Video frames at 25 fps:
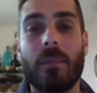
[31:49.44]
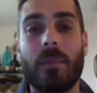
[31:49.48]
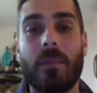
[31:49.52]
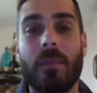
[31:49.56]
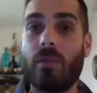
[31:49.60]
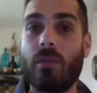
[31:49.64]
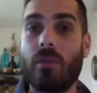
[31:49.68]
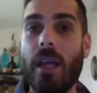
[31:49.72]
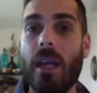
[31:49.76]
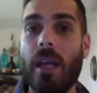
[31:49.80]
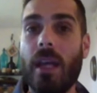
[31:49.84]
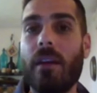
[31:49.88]

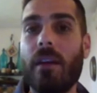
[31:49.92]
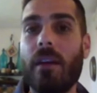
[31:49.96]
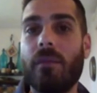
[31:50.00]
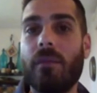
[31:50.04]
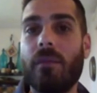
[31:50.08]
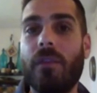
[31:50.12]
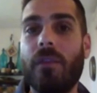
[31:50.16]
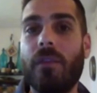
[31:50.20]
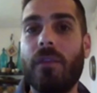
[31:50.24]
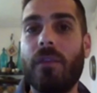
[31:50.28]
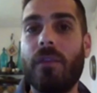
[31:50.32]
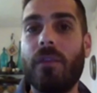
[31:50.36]
So yeah,
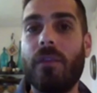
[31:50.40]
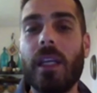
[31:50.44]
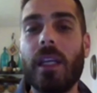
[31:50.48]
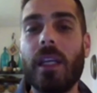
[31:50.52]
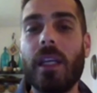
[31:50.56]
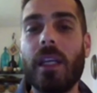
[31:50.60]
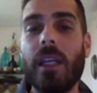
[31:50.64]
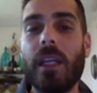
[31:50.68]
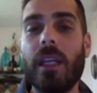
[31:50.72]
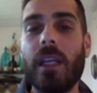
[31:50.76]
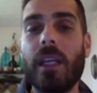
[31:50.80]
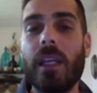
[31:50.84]

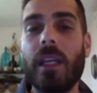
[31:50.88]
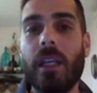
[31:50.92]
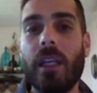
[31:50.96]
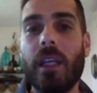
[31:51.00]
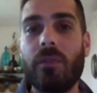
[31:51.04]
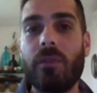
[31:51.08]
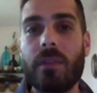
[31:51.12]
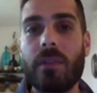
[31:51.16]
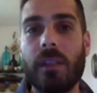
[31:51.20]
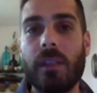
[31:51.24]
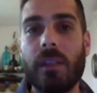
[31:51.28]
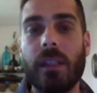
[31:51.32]
very
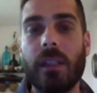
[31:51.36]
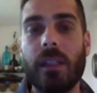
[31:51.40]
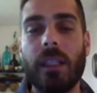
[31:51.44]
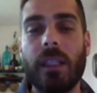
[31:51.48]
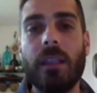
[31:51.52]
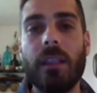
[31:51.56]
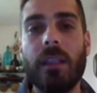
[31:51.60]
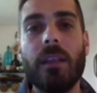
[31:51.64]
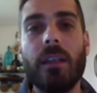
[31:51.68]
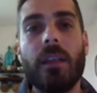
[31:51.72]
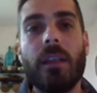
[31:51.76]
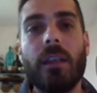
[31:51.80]

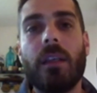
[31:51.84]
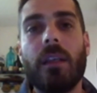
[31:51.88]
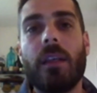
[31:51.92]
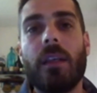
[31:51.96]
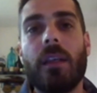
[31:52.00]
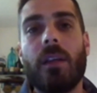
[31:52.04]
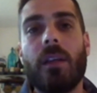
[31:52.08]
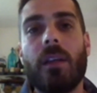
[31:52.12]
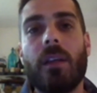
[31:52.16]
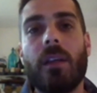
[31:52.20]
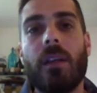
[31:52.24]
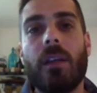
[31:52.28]
interestingly,
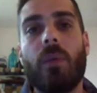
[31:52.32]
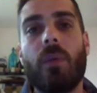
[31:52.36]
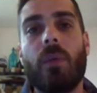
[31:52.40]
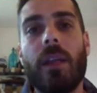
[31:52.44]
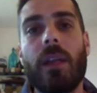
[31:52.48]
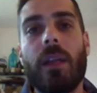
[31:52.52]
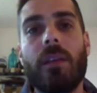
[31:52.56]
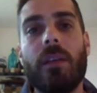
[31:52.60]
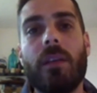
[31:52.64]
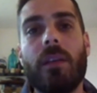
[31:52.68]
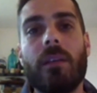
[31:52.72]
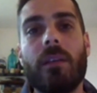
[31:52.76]

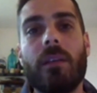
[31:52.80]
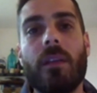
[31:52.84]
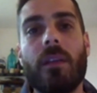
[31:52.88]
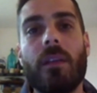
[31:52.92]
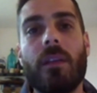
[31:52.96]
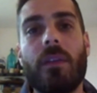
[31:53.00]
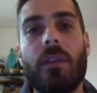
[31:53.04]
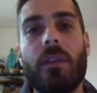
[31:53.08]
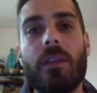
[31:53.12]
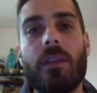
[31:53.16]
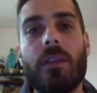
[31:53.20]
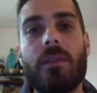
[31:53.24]

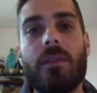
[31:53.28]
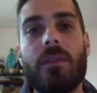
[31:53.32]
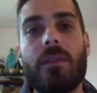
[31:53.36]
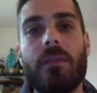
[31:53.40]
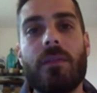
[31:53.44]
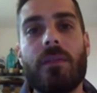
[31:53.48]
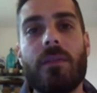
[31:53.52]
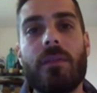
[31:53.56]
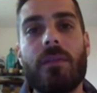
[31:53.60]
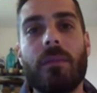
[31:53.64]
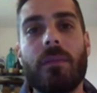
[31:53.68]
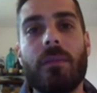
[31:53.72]
when
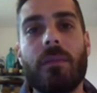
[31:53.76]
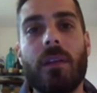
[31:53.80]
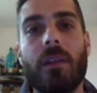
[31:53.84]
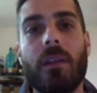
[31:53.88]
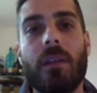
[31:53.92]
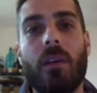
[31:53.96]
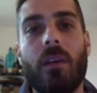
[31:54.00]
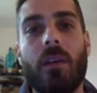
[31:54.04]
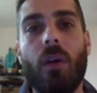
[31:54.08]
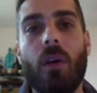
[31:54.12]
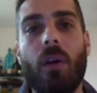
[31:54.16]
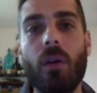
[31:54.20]
this
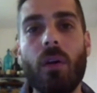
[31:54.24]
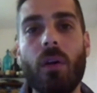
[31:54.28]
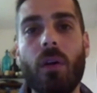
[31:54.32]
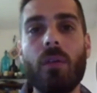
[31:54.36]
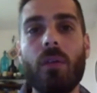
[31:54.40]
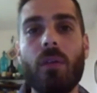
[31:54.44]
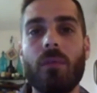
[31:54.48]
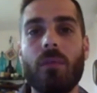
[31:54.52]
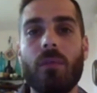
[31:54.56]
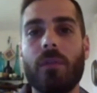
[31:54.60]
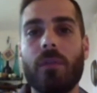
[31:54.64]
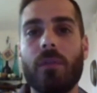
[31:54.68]

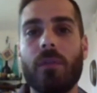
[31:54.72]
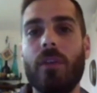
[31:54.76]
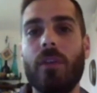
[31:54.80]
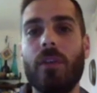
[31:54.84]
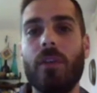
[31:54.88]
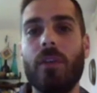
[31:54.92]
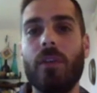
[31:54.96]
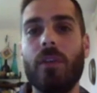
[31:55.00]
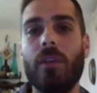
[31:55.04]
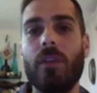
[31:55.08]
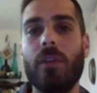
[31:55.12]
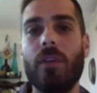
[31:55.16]
whole
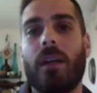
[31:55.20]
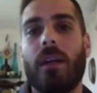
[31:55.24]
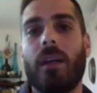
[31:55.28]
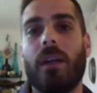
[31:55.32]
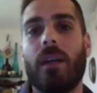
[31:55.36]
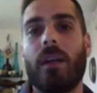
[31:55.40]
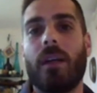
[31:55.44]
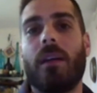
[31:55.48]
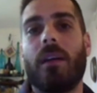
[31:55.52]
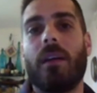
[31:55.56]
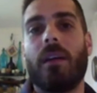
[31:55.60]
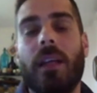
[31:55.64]
new
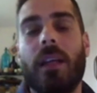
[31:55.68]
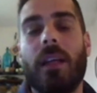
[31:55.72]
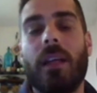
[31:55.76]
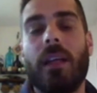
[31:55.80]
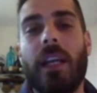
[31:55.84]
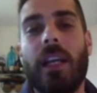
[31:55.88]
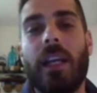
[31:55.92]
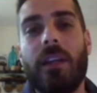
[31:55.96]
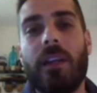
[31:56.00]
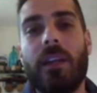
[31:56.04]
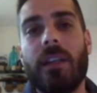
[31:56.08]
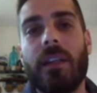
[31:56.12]

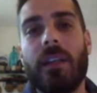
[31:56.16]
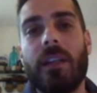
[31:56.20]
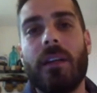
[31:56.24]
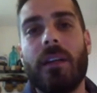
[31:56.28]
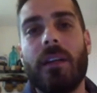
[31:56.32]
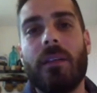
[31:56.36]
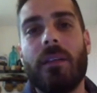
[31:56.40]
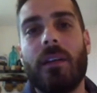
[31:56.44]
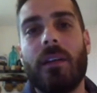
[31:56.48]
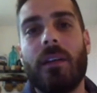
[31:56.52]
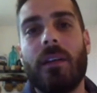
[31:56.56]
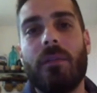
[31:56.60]
area
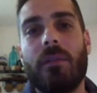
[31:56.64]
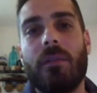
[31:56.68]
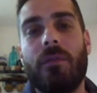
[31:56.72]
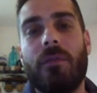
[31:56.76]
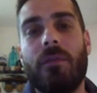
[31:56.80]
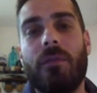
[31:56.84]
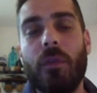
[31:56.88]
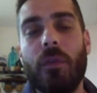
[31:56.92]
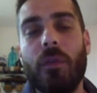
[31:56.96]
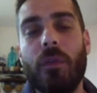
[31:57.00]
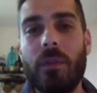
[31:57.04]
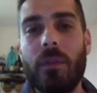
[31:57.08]
of
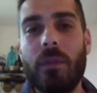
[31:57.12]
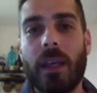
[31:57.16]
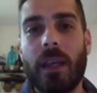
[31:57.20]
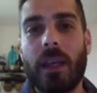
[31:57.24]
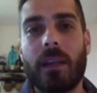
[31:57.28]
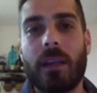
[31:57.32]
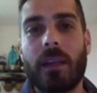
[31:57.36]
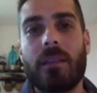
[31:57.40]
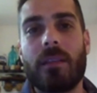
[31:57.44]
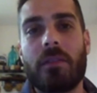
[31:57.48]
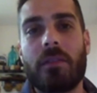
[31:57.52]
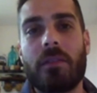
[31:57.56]
food
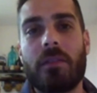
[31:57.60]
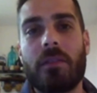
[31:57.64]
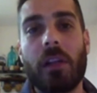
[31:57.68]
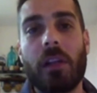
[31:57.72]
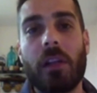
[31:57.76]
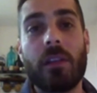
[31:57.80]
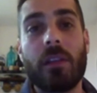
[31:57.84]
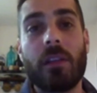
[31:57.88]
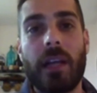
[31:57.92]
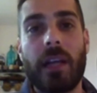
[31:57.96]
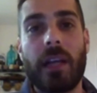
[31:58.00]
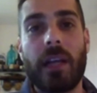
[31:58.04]
tech,
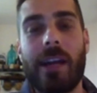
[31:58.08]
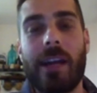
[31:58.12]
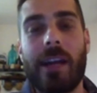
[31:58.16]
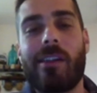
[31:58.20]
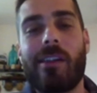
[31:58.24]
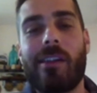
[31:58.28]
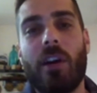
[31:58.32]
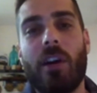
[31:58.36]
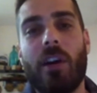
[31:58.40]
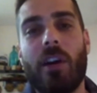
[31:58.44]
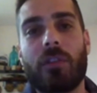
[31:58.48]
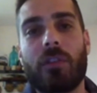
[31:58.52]
cellular
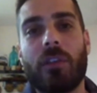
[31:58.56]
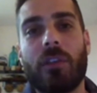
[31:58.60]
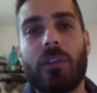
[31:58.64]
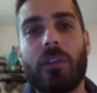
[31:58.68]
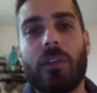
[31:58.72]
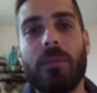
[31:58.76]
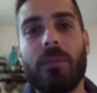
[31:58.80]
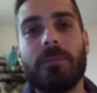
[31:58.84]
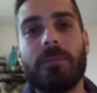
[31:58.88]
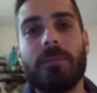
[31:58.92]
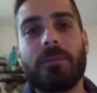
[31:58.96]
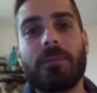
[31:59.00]

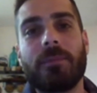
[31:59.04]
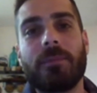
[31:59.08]
agriculture,